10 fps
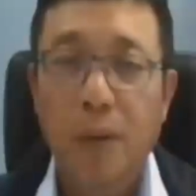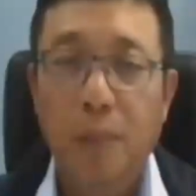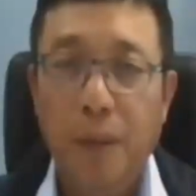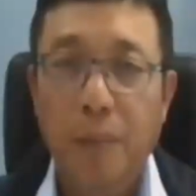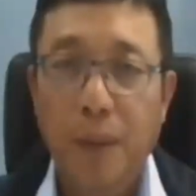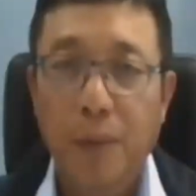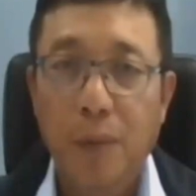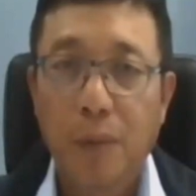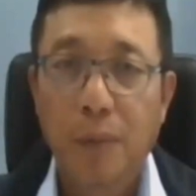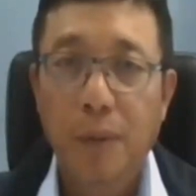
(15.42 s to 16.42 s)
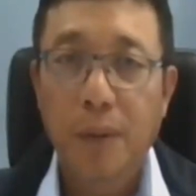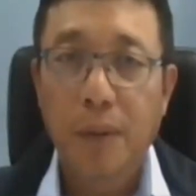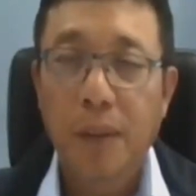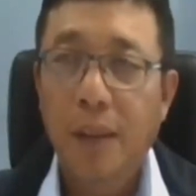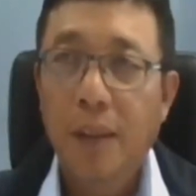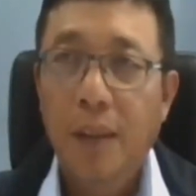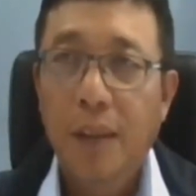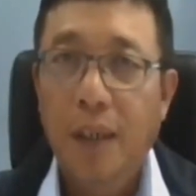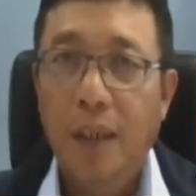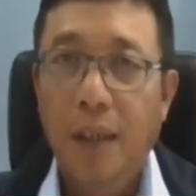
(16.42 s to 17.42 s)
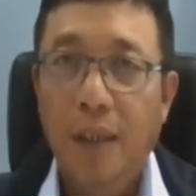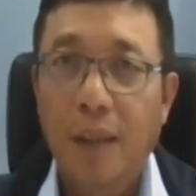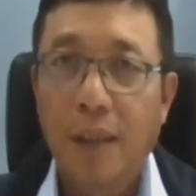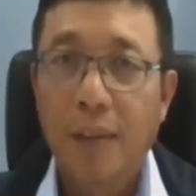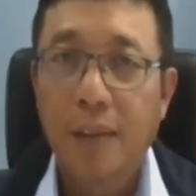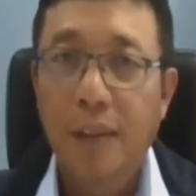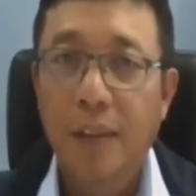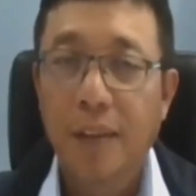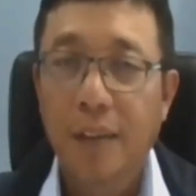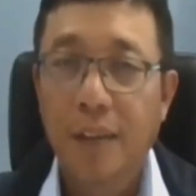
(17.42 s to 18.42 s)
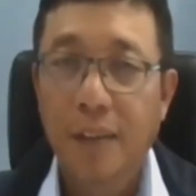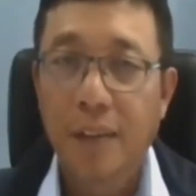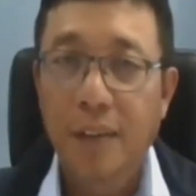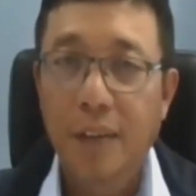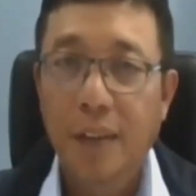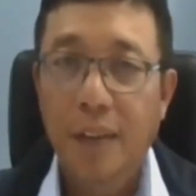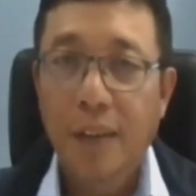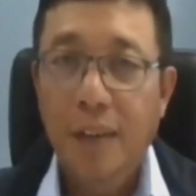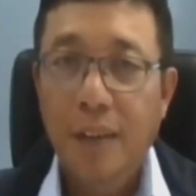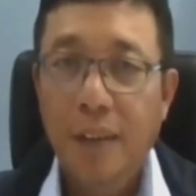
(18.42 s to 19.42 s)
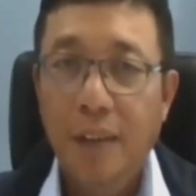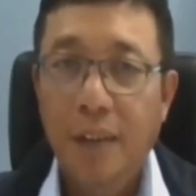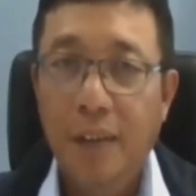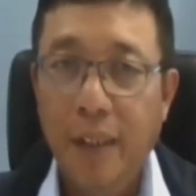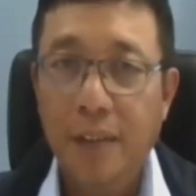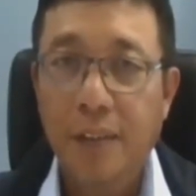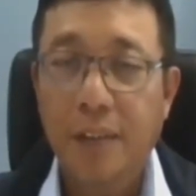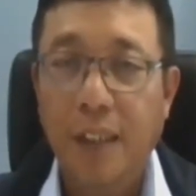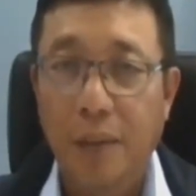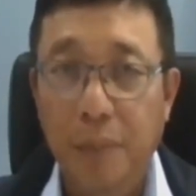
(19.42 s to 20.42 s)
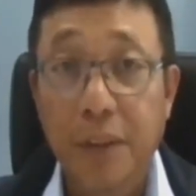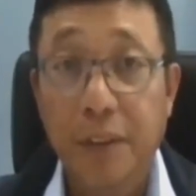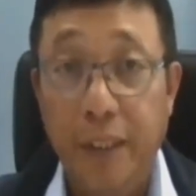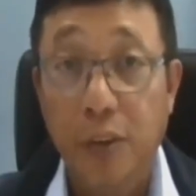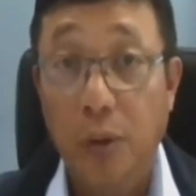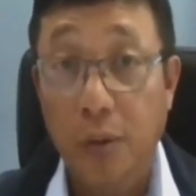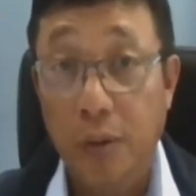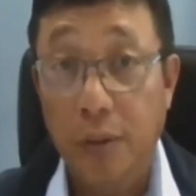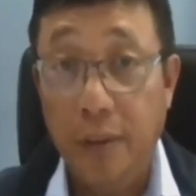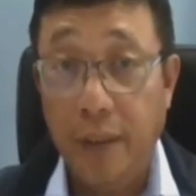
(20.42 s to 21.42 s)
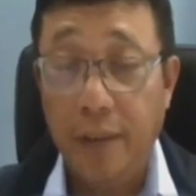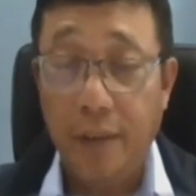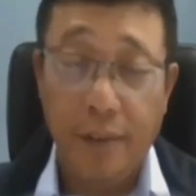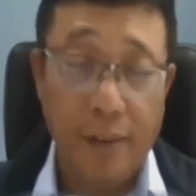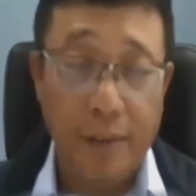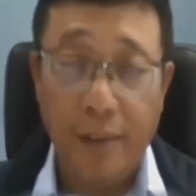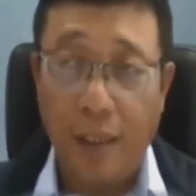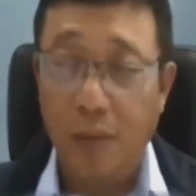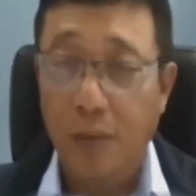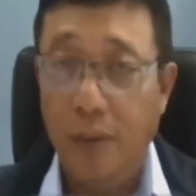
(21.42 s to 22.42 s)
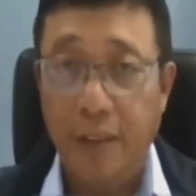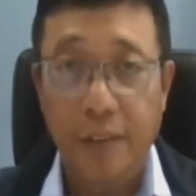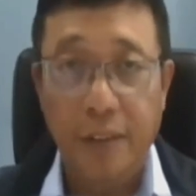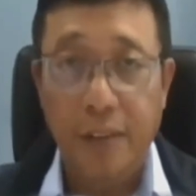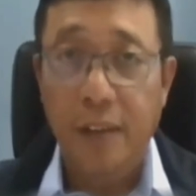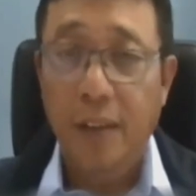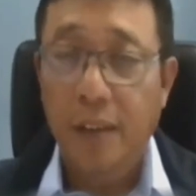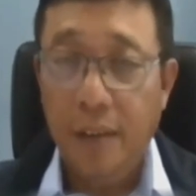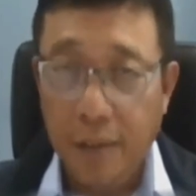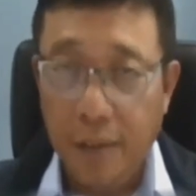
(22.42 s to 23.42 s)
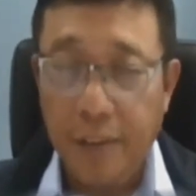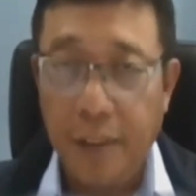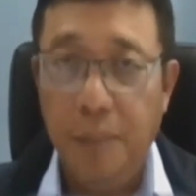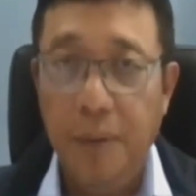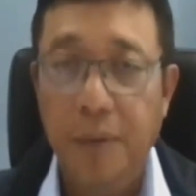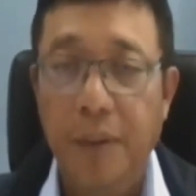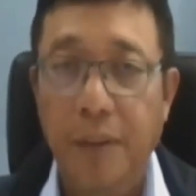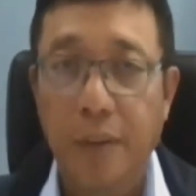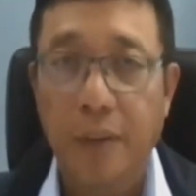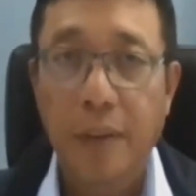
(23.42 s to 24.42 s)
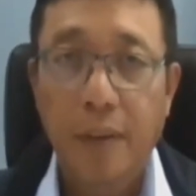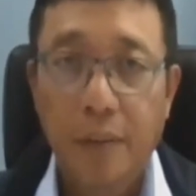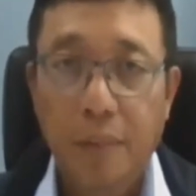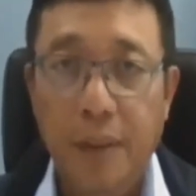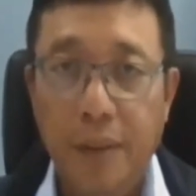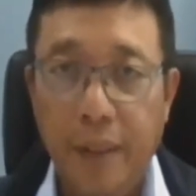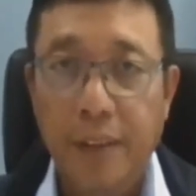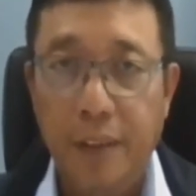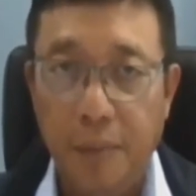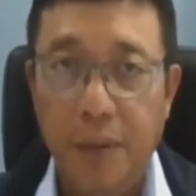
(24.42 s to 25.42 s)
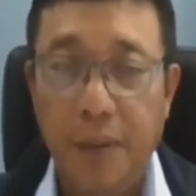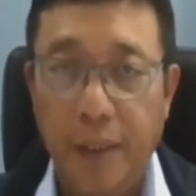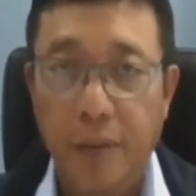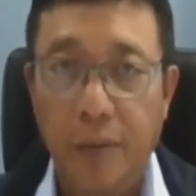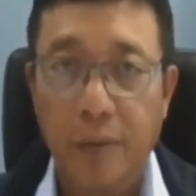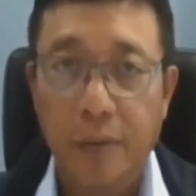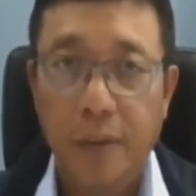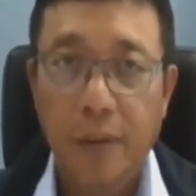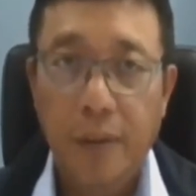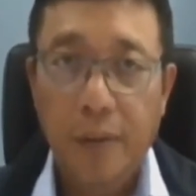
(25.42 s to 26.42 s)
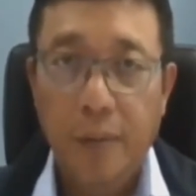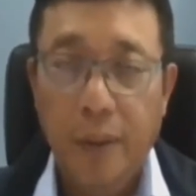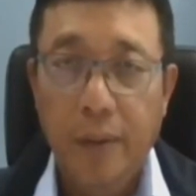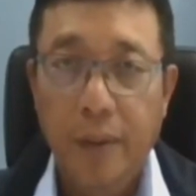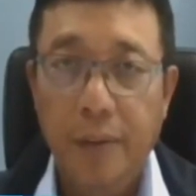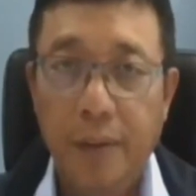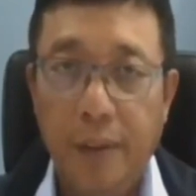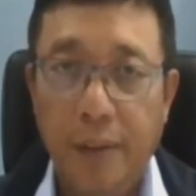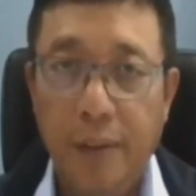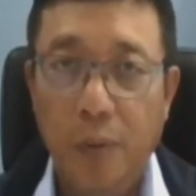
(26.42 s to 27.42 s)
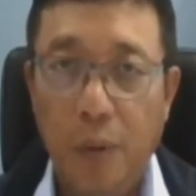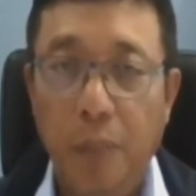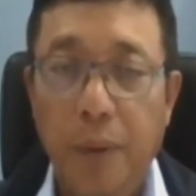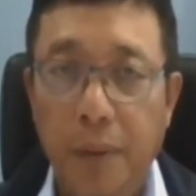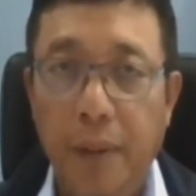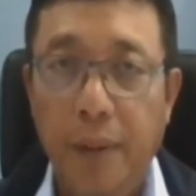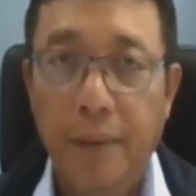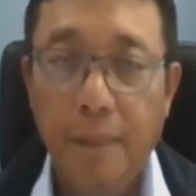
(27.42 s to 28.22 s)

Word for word: power plant will be in the next administrations, not just this administration, but next administrations. When they see that it will be needed,